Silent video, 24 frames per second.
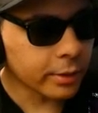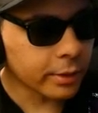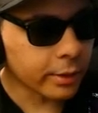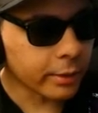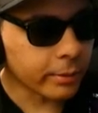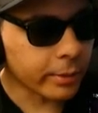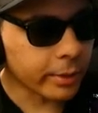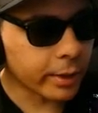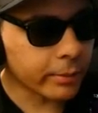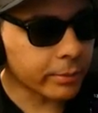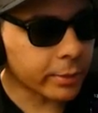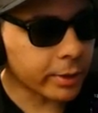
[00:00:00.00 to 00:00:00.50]
That
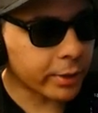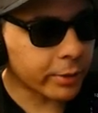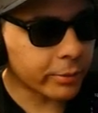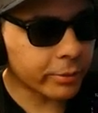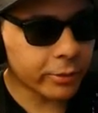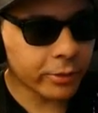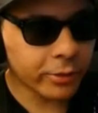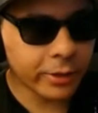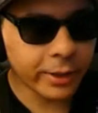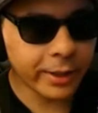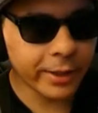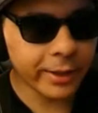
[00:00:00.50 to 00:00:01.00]
might be a
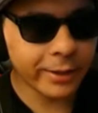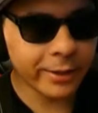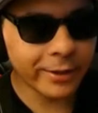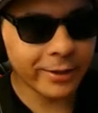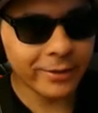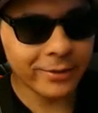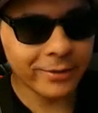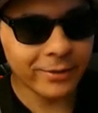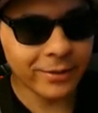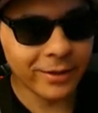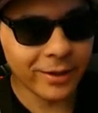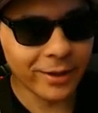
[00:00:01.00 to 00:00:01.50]

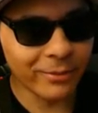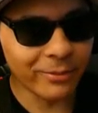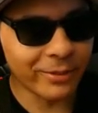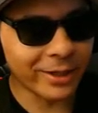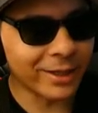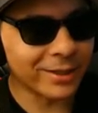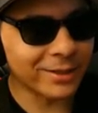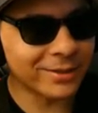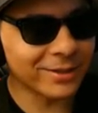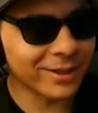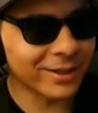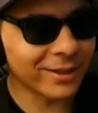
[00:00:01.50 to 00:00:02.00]
Bugatti. I'm
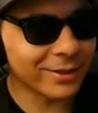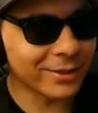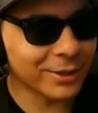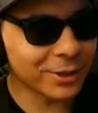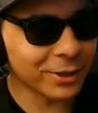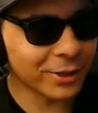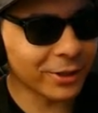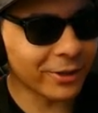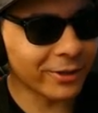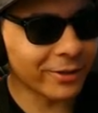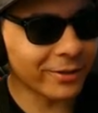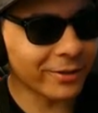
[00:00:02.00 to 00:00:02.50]
not entirely
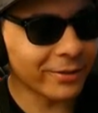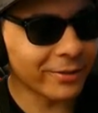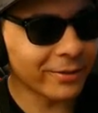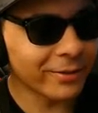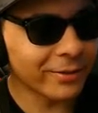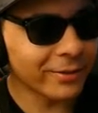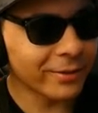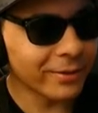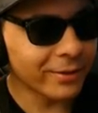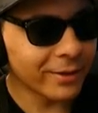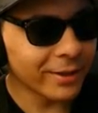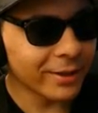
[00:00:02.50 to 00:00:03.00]
sure.
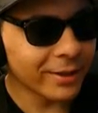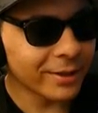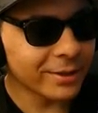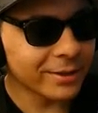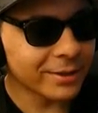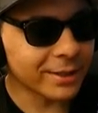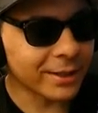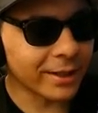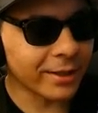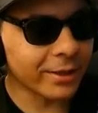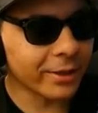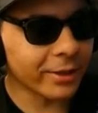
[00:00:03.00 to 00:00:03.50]

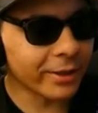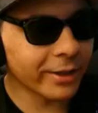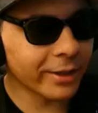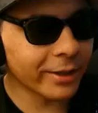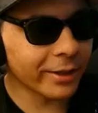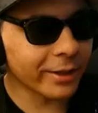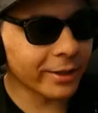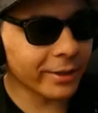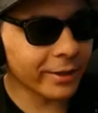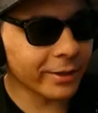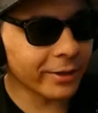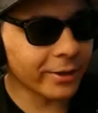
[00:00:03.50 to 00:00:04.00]
Taylor
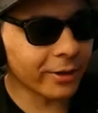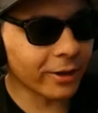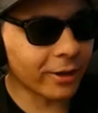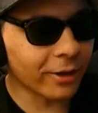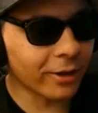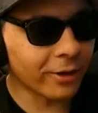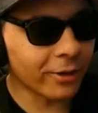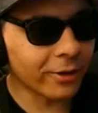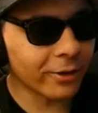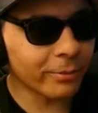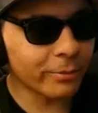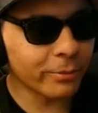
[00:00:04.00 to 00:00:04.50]
and
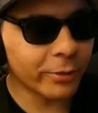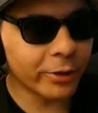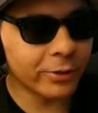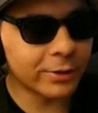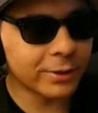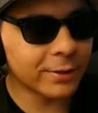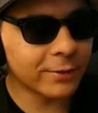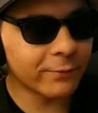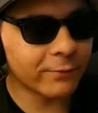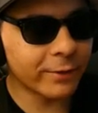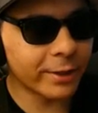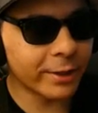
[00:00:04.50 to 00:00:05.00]
our
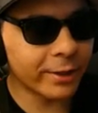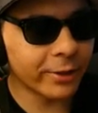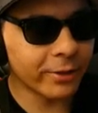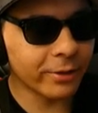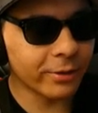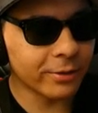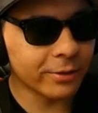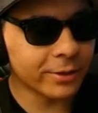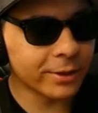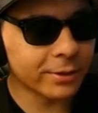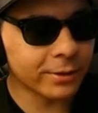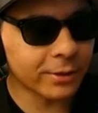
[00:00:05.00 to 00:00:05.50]
music
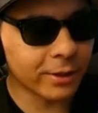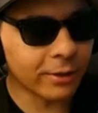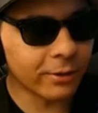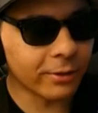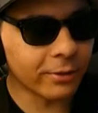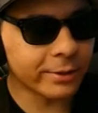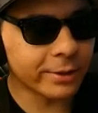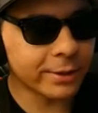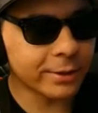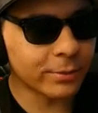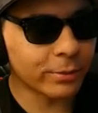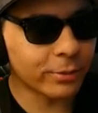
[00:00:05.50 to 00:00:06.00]
videos
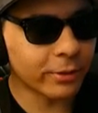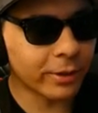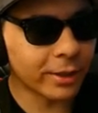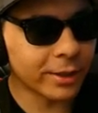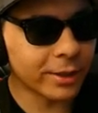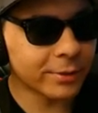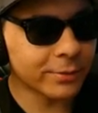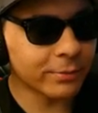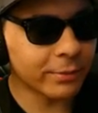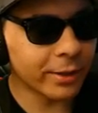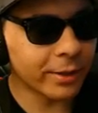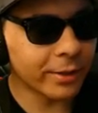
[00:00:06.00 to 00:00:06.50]
always
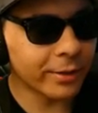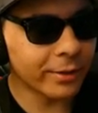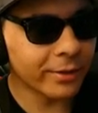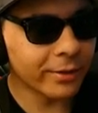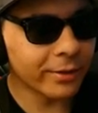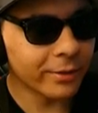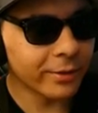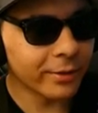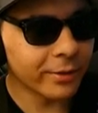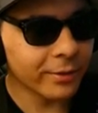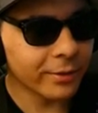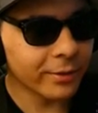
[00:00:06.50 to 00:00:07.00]
surprise me.
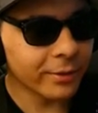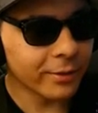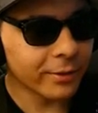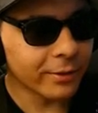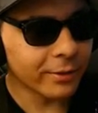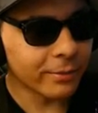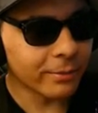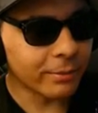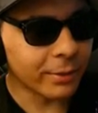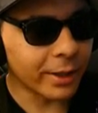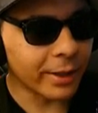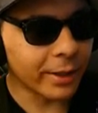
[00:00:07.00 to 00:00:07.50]

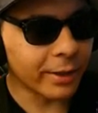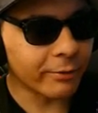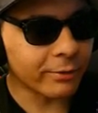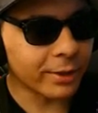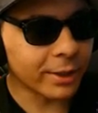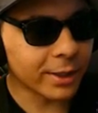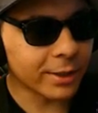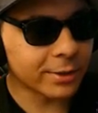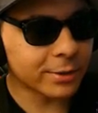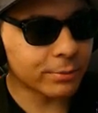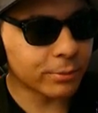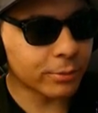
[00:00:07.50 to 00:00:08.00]
Man, if
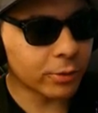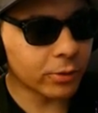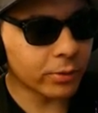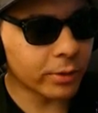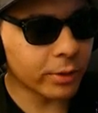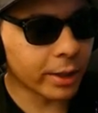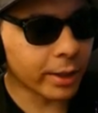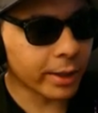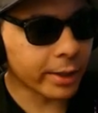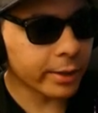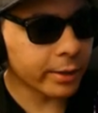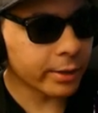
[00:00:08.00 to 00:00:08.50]
that's
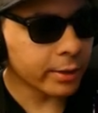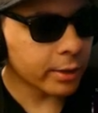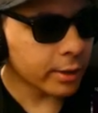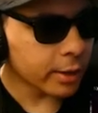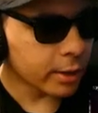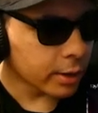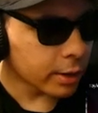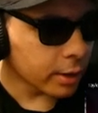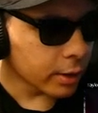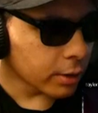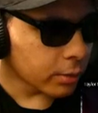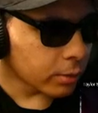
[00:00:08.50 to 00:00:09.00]
Bugatti.
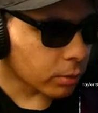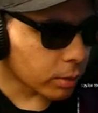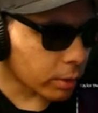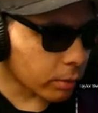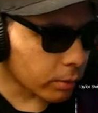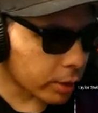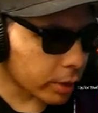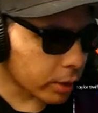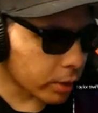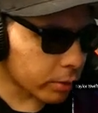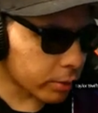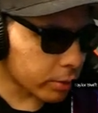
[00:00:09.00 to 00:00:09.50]
But
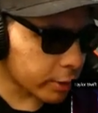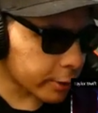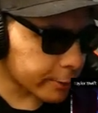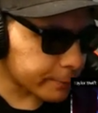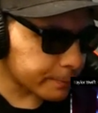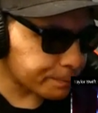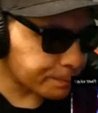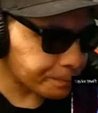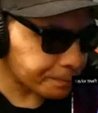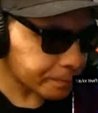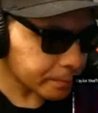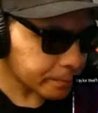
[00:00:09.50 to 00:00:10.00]
hold
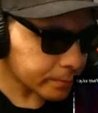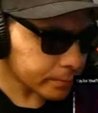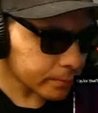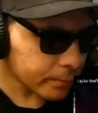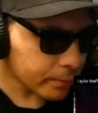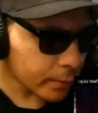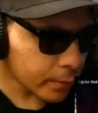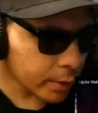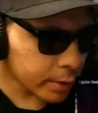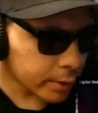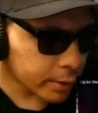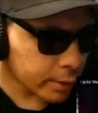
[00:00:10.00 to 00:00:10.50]
on.
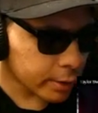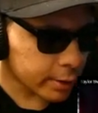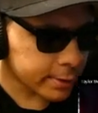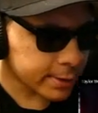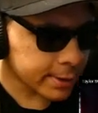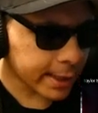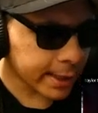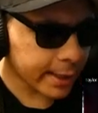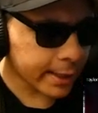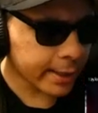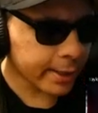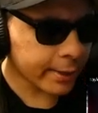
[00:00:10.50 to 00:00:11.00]
Does
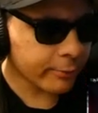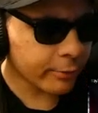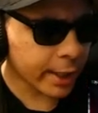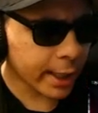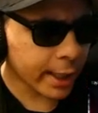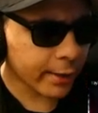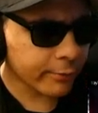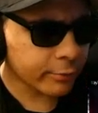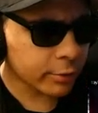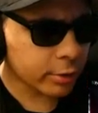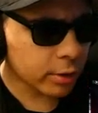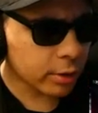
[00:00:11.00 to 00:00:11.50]
that have
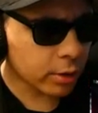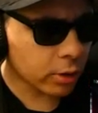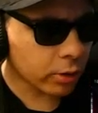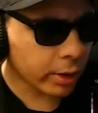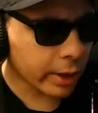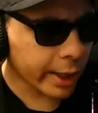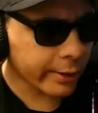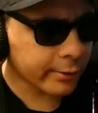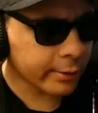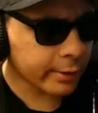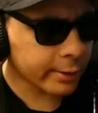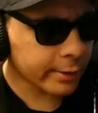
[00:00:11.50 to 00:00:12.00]
Afterglow?
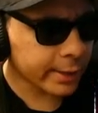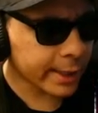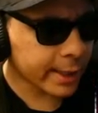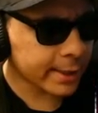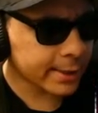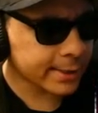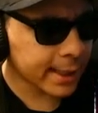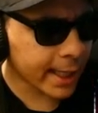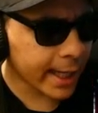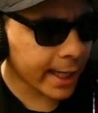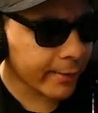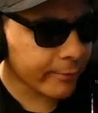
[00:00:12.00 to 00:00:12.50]
I think
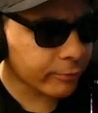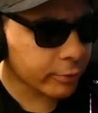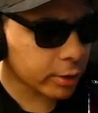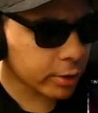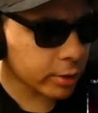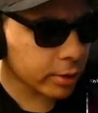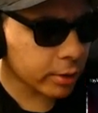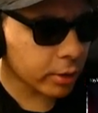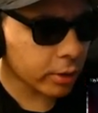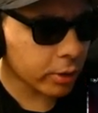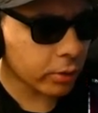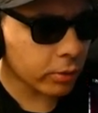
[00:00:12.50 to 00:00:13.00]
that's
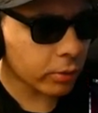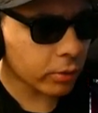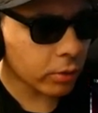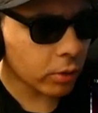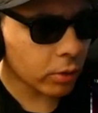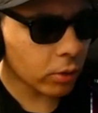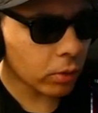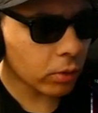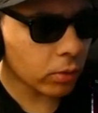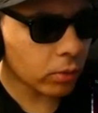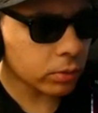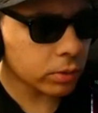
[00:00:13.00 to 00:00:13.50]
Afterglow.
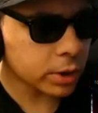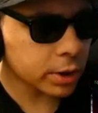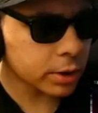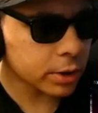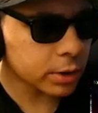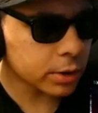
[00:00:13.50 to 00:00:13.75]
Oh,